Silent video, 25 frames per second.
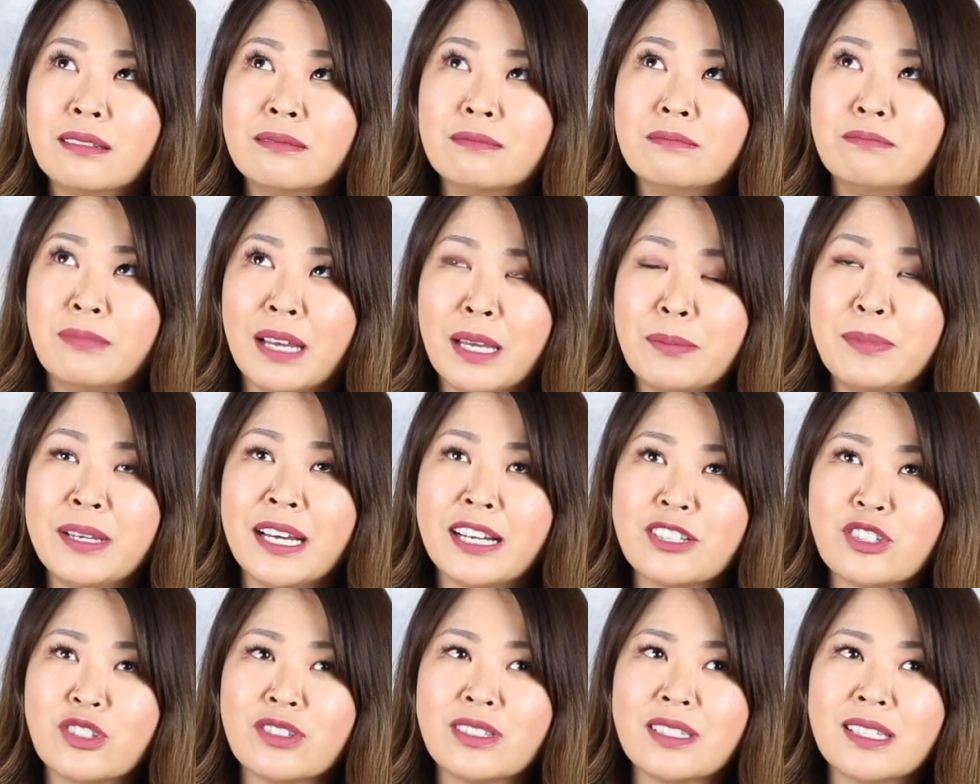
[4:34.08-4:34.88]
maybe I
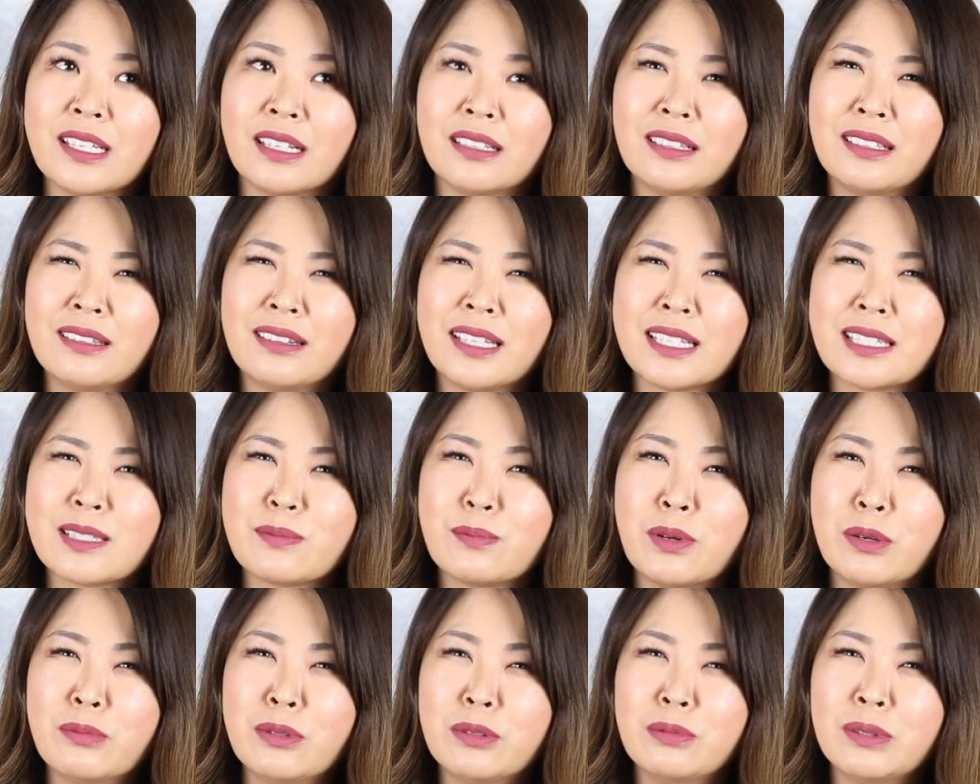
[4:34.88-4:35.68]
should sell it, that's
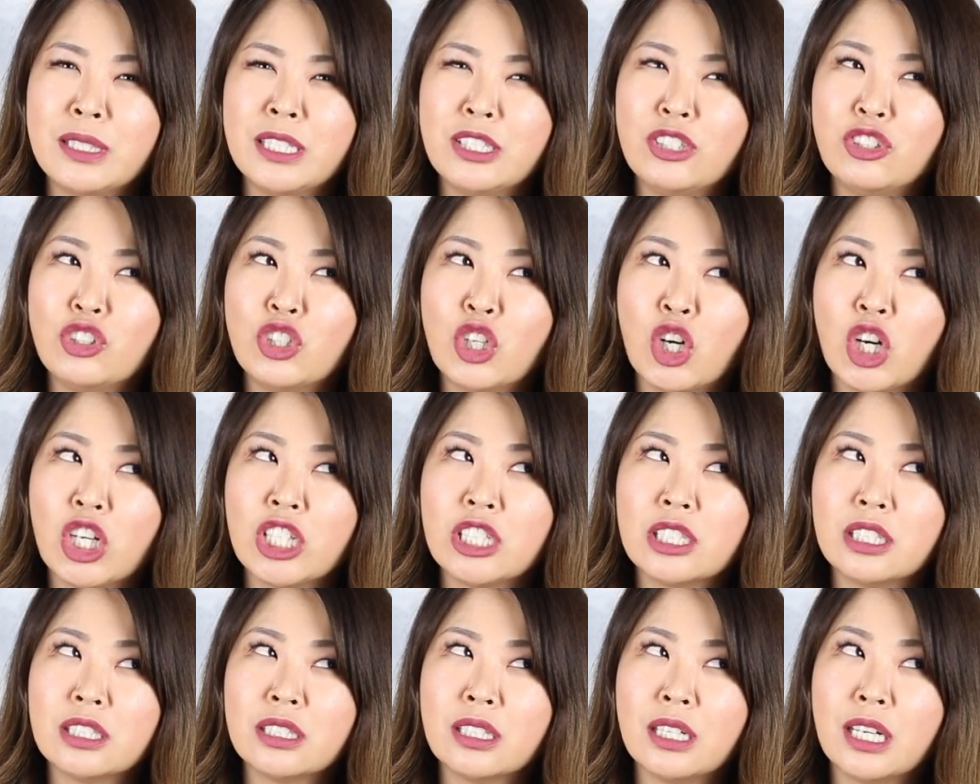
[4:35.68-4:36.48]
probably
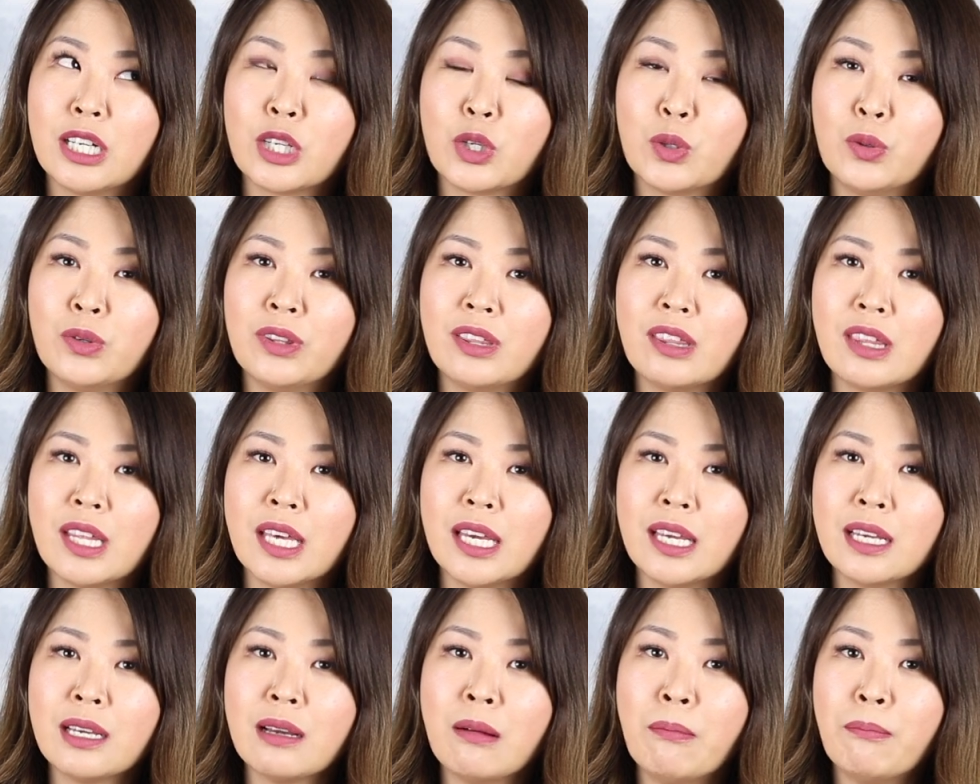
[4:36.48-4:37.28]
not a good
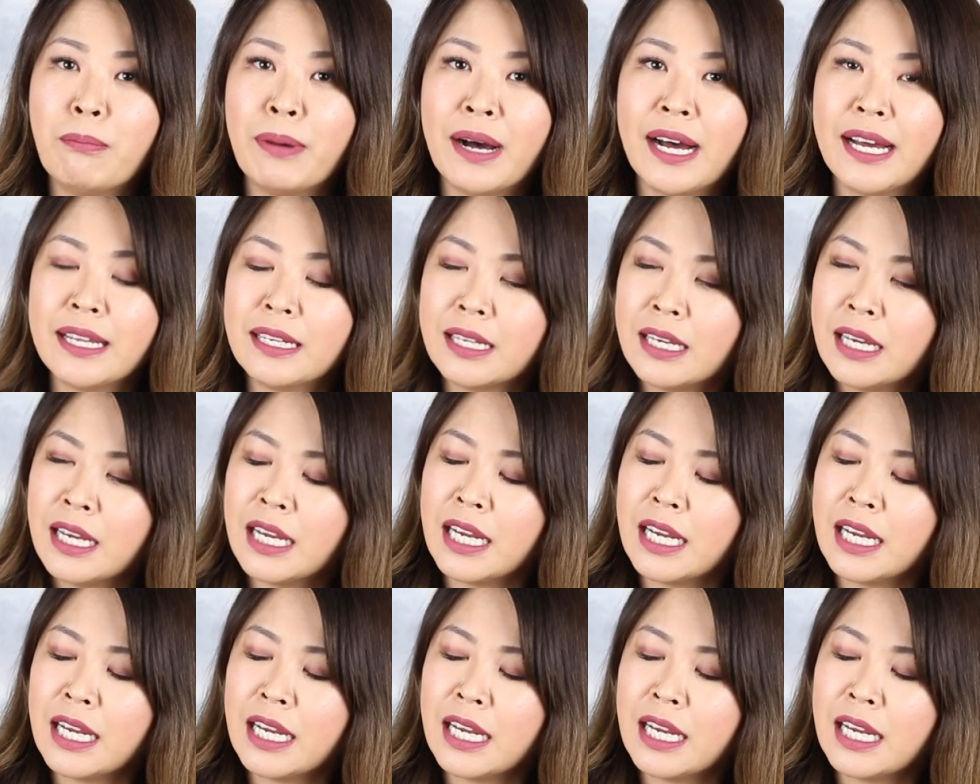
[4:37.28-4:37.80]
thing, but